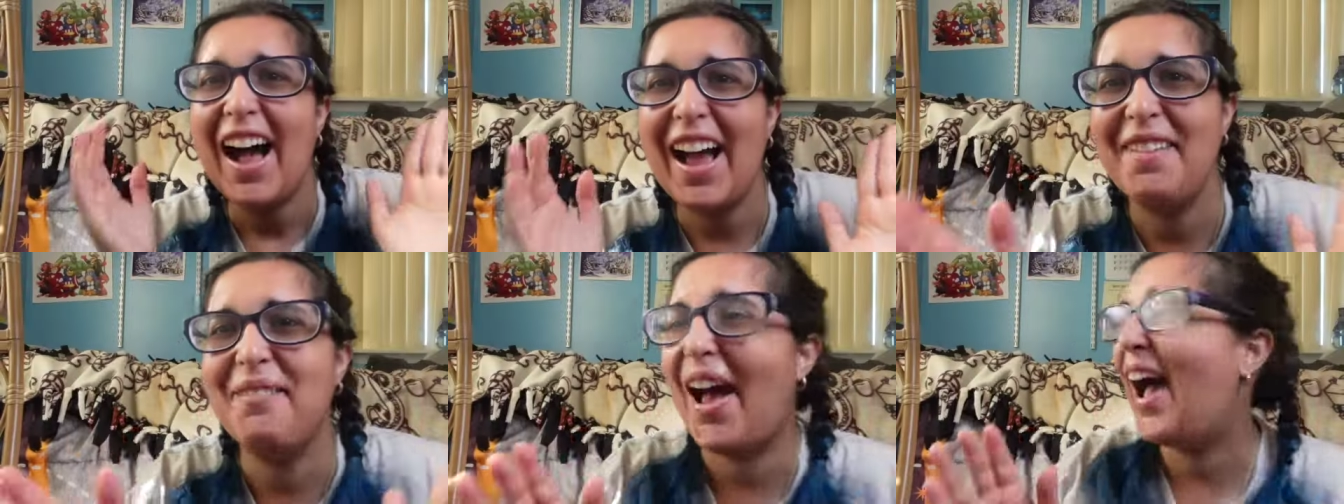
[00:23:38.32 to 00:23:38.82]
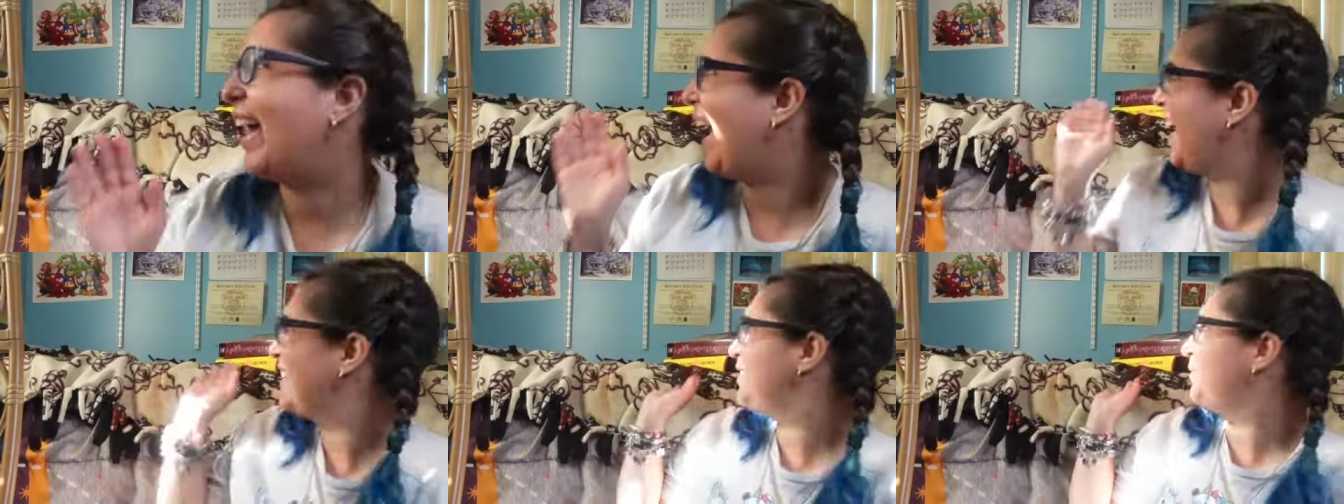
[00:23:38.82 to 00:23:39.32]
I'm back.
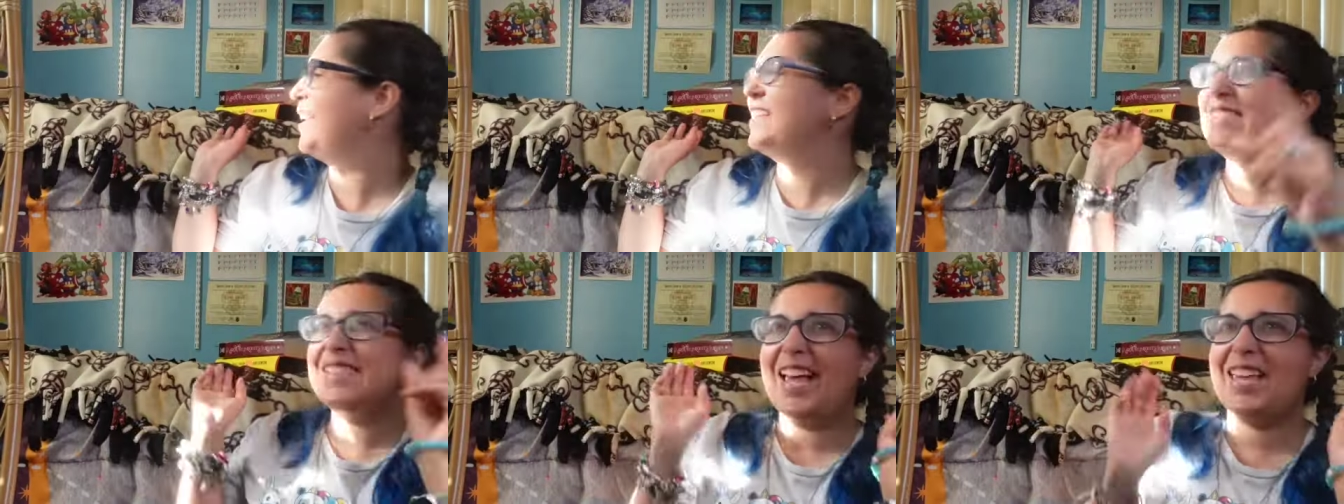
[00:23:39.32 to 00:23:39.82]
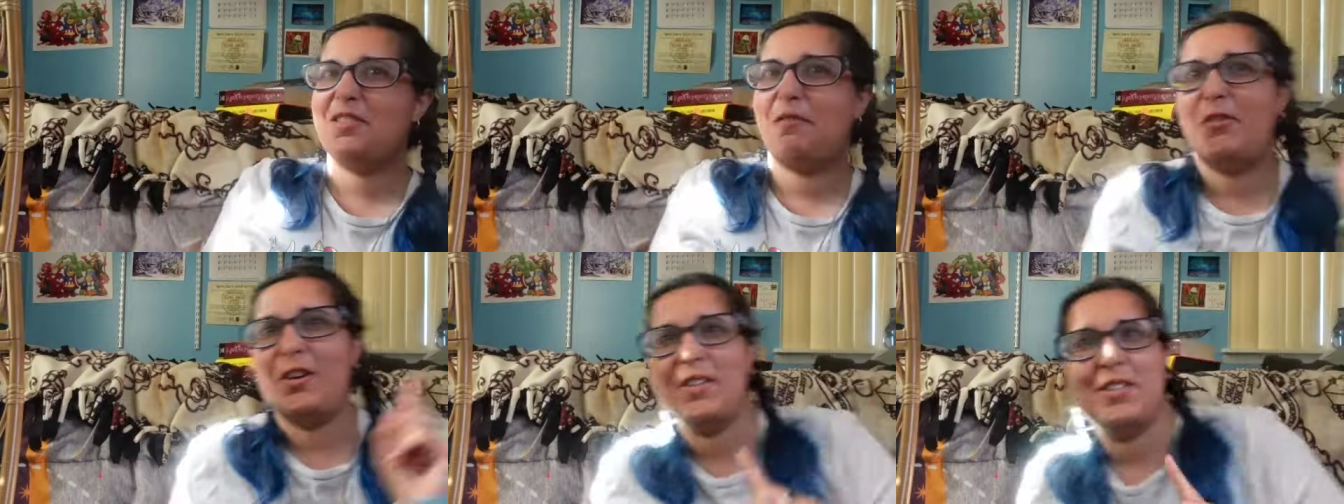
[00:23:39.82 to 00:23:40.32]
I spent, like, the
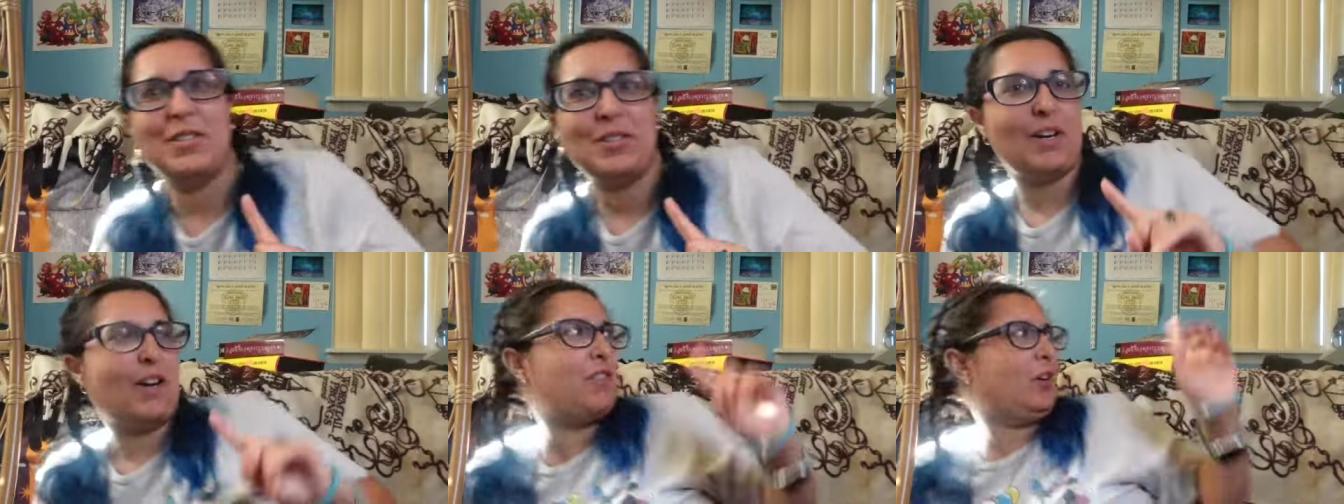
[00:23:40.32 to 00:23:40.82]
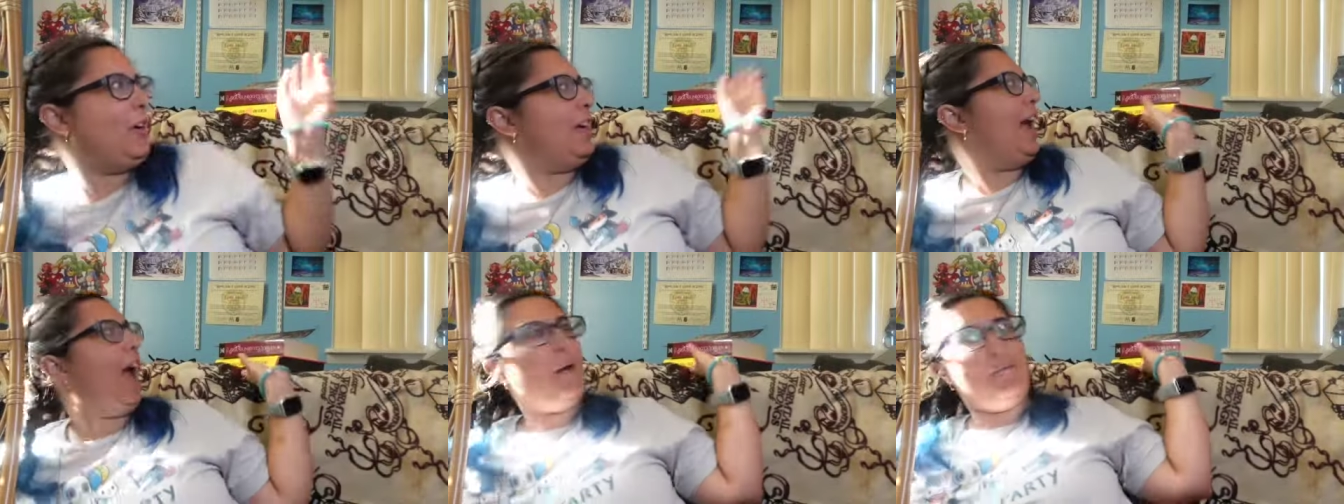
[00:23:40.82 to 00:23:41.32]
first
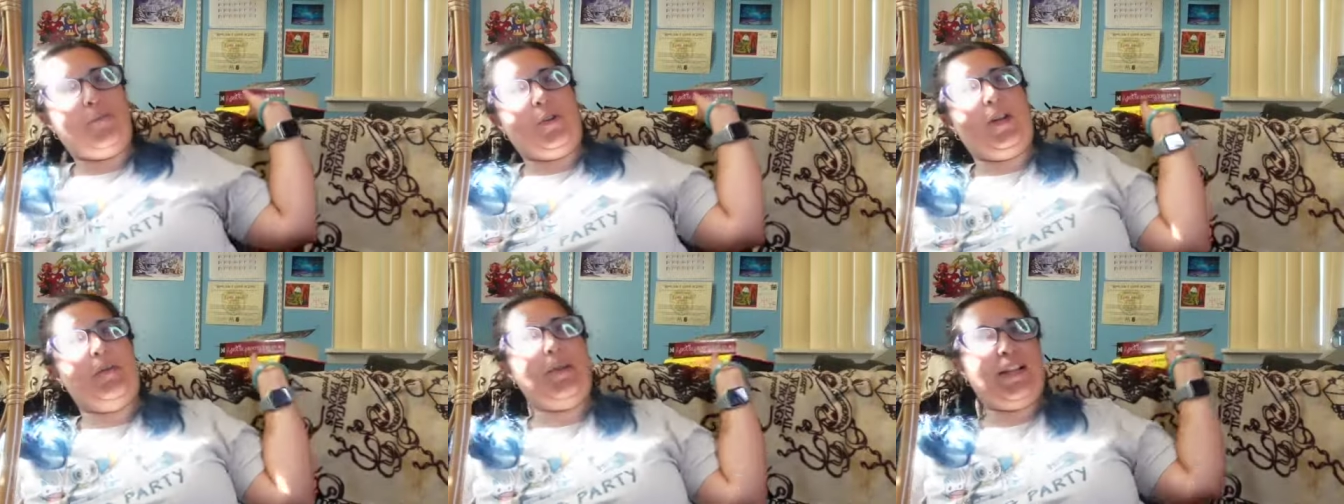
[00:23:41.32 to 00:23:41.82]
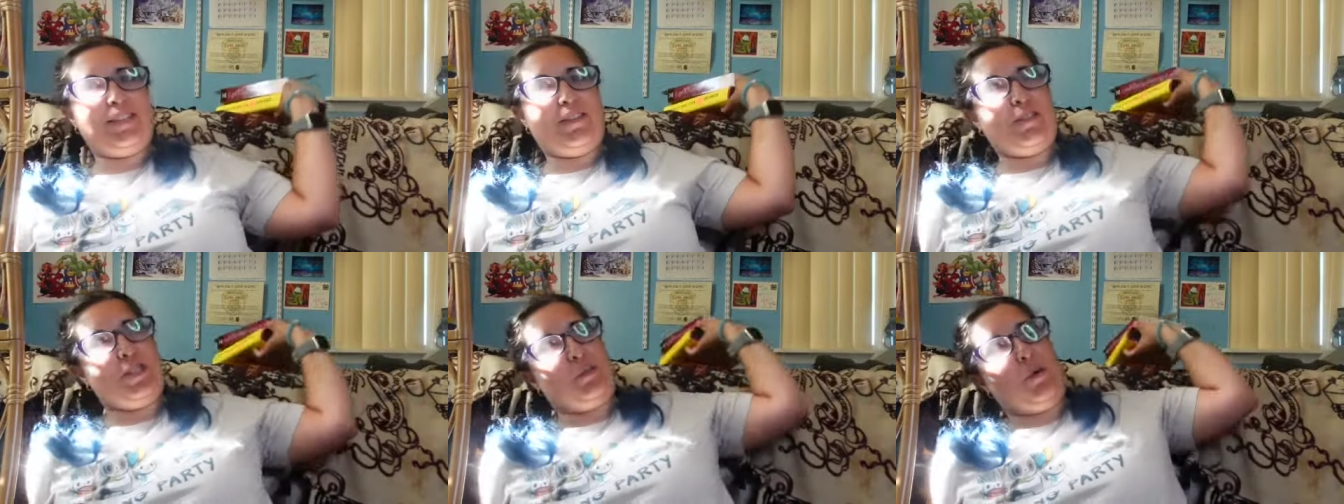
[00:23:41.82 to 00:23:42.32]
thirty, at thirty minutes
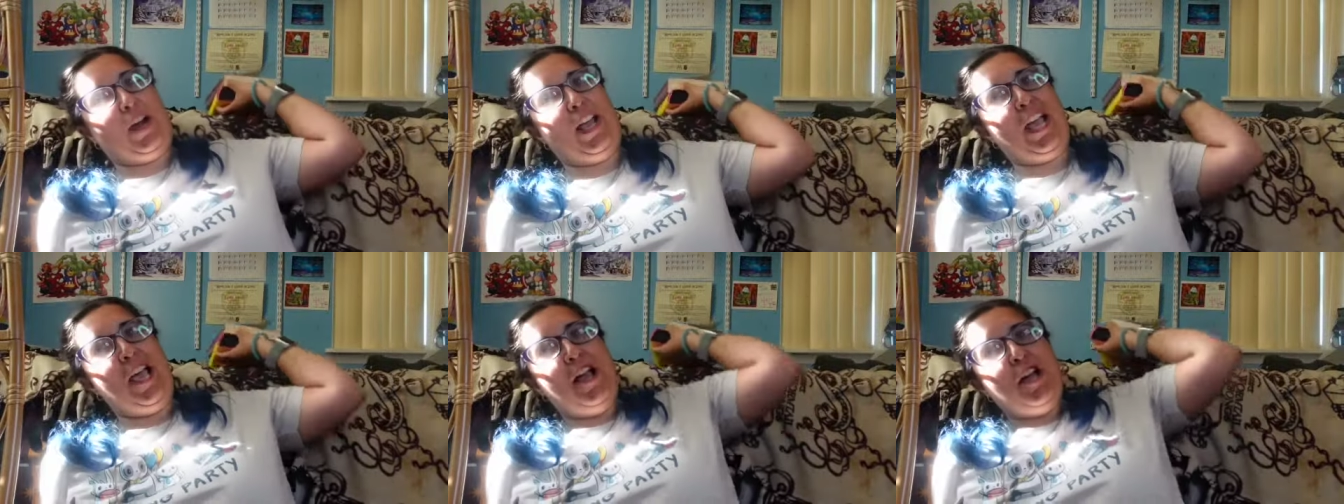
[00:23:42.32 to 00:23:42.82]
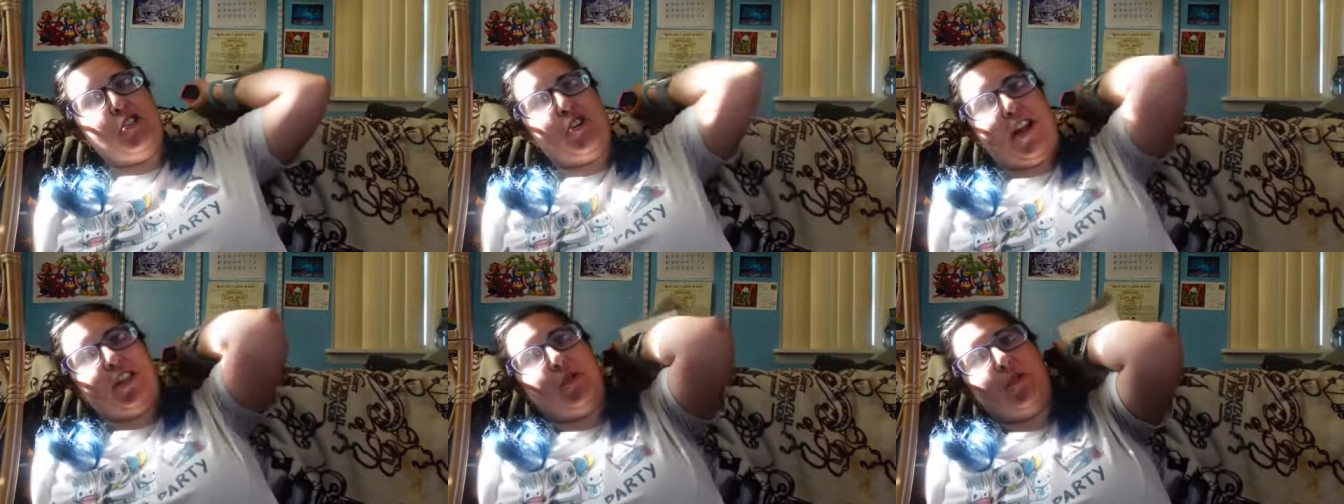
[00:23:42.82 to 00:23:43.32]
of this morning
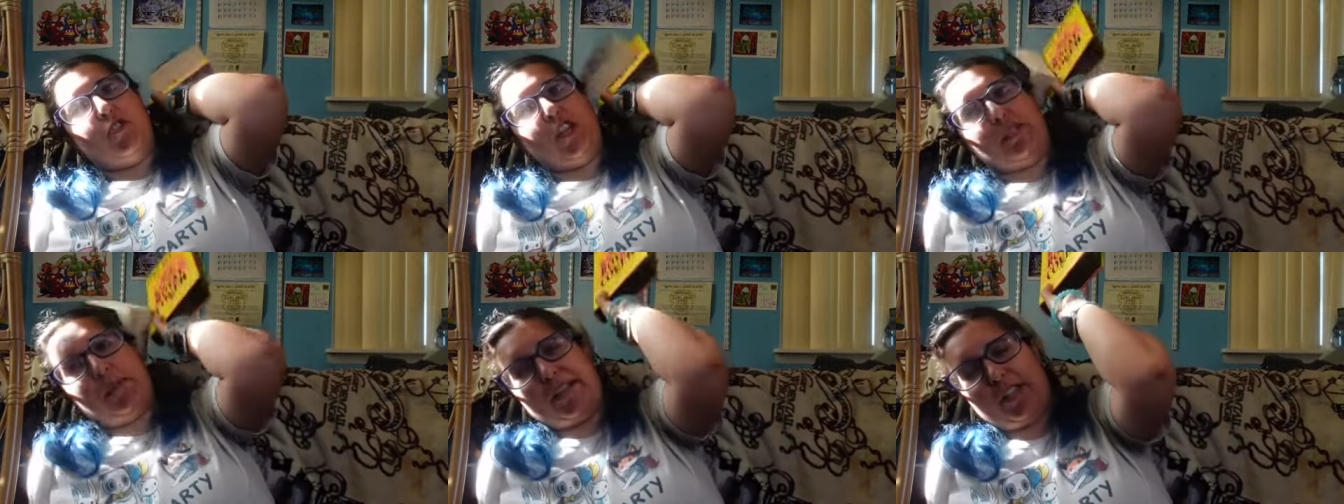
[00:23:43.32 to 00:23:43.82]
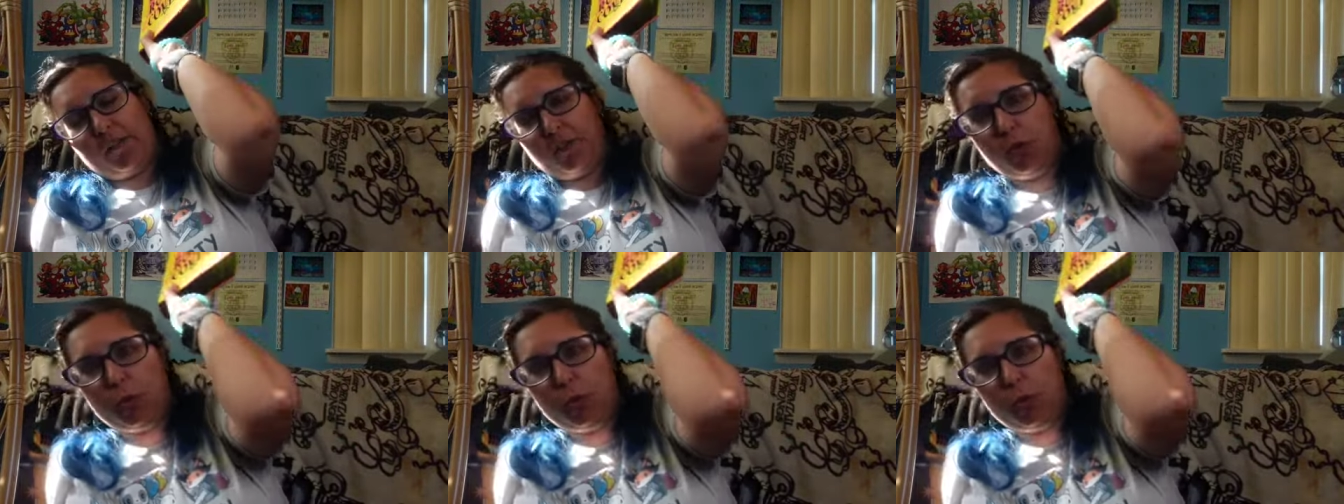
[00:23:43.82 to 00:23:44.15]
trying to adjust myself to